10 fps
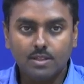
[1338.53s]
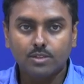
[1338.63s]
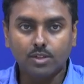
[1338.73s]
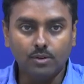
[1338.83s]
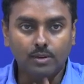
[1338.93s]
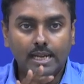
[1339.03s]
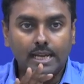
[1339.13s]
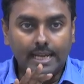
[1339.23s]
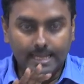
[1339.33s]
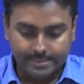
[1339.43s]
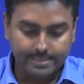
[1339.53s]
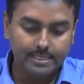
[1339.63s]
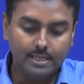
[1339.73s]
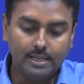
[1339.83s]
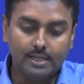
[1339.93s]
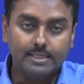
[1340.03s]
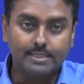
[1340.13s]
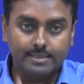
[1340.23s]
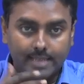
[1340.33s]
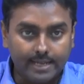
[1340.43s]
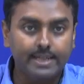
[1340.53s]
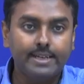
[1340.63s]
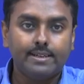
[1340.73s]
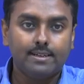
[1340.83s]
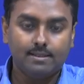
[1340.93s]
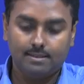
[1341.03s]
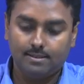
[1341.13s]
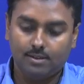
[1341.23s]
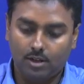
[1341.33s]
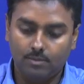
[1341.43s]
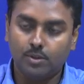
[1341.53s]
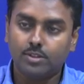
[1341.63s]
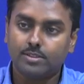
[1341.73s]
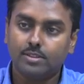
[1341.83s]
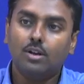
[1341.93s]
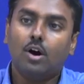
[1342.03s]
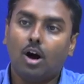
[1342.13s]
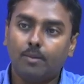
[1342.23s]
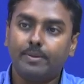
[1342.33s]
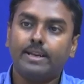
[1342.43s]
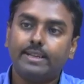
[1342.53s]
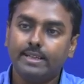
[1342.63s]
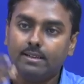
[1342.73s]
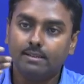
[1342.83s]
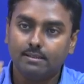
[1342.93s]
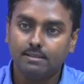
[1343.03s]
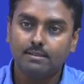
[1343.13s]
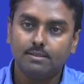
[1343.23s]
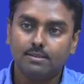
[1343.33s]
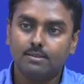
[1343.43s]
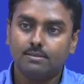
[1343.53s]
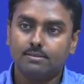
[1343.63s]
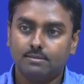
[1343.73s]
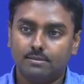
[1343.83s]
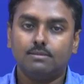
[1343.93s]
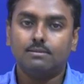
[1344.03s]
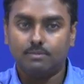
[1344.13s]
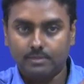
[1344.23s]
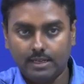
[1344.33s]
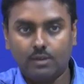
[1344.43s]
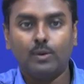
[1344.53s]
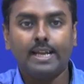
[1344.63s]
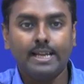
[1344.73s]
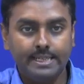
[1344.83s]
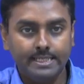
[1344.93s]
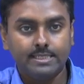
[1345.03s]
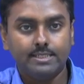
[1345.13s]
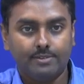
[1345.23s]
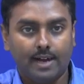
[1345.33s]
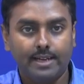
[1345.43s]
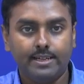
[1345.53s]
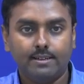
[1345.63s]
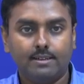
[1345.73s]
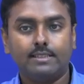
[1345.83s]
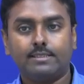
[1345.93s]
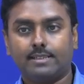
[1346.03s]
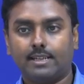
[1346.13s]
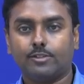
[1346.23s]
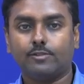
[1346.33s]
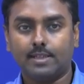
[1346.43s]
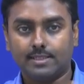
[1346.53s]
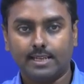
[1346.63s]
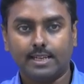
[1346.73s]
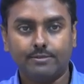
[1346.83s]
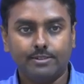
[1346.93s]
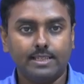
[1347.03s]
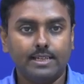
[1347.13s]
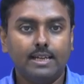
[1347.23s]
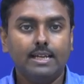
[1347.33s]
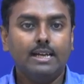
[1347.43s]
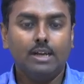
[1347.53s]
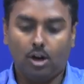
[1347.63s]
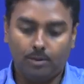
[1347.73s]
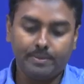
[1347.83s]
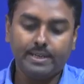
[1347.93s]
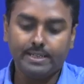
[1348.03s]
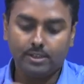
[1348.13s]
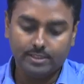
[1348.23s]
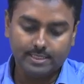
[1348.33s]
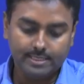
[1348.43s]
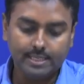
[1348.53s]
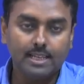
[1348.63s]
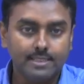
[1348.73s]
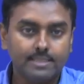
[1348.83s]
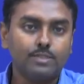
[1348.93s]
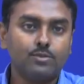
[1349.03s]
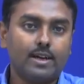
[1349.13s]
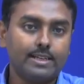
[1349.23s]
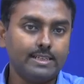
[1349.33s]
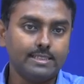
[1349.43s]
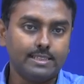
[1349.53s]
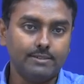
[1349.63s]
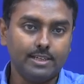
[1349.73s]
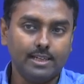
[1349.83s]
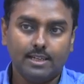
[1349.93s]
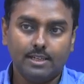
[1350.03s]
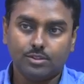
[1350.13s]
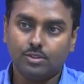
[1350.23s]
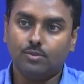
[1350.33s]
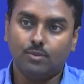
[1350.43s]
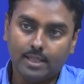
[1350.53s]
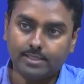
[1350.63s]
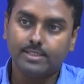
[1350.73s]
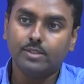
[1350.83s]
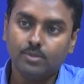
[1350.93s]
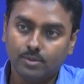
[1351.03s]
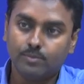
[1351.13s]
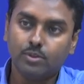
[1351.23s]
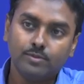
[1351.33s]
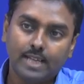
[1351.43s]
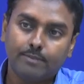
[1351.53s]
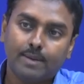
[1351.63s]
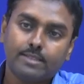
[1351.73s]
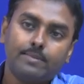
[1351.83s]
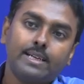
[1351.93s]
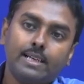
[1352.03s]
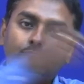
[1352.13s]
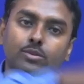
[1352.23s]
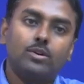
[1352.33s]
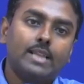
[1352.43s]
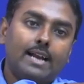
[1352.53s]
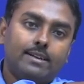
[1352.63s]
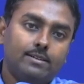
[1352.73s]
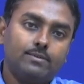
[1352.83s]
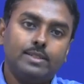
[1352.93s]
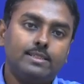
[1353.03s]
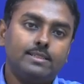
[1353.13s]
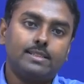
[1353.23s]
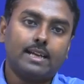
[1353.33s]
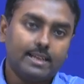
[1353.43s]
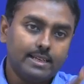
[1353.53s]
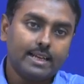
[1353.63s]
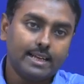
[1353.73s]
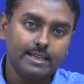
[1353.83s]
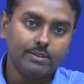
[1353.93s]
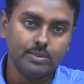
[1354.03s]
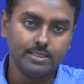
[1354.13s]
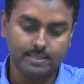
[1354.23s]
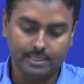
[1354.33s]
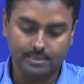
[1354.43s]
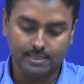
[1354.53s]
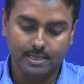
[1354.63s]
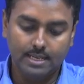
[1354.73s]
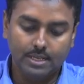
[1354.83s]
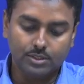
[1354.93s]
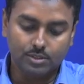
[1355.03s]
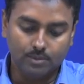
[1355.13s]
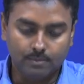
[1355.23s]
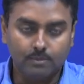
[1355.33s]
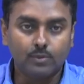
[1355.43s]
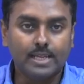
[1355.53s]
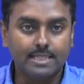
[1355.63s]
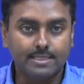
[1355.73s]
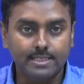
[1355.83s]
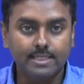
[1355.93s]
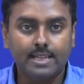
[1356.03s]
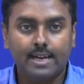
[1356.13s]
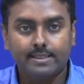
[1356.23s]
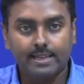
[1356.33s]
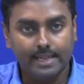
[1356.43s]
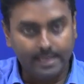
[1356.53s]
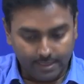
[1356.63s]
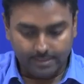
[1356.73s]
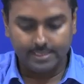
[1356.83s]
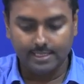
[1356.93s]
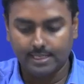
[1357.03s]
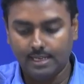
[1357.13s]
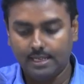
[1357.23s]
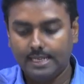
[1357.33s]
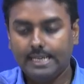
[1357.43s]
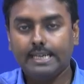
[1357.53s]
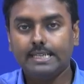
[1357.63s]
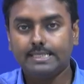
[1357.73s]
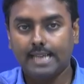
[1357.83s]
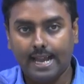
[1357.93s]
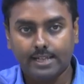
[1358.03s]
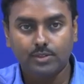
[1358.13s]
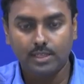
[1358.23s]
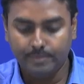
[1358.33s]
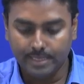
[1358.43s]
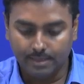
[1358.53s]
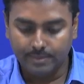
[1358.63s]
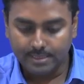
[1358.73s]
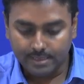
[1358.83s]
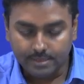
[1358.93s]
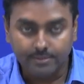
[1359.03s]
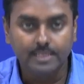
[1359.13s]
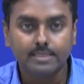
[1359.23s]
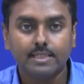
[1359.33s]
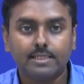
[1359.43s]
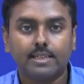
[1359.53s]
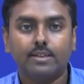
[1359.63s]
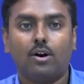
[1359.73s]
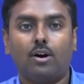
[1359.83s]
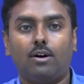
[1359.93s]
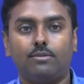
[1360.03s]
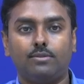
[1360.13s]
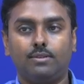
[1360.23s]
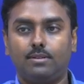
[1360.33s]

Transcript: So, it is the circuit almost operating the way it is defined, its transfer function and everything operating on the signal, this is what it is giving. So, once you prove that mathematically, you know that with this circuit I can do these things. So, we can see that the error signal is actually becoming the differentiation of